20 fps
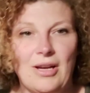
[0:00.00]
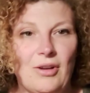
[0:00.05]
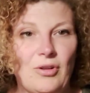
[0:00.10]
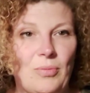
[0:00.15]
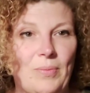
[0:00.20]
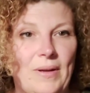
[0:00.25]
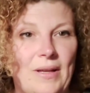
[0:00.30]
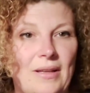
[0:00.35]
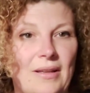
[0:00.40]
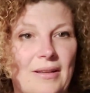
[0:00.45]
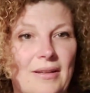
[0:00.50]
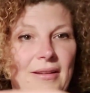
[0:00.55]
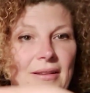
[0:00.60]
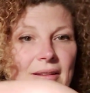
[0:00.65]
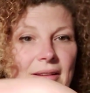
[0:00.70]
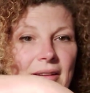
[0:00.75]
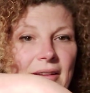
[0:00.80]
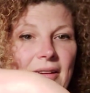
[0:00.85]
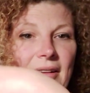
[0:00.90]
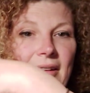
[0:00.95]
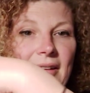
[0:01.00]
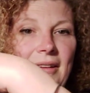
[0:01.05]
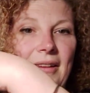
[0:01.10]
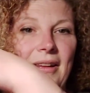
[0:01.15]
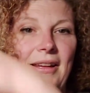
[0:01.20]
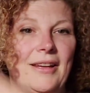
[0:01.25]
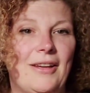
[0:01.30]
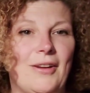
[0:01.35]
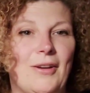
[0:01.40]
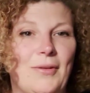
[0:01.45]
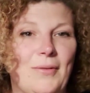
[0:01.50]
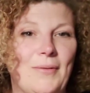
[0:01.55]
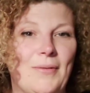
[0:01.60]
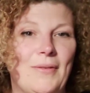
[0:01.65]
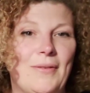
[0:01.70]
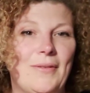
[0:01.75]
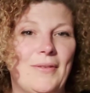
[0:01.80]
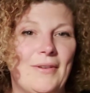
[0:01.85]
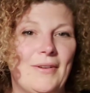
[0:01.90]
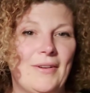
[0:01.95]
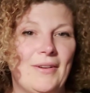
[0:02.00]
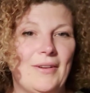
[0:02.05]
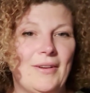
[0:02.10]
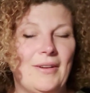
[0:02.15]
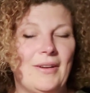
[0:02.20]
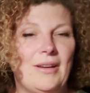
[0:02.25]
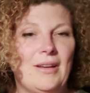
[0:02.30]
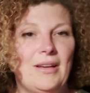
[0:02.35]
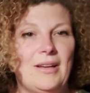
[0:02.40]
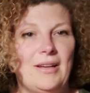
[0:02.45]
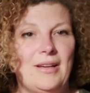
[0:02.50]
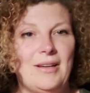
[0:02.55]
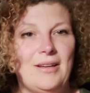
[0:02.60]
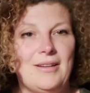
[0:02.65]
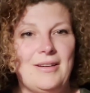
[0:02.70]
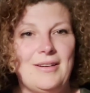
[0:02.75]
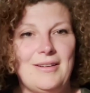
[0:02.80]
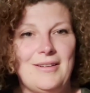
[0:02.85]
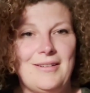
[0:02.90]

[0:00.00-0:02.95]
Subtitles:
helping. There you go.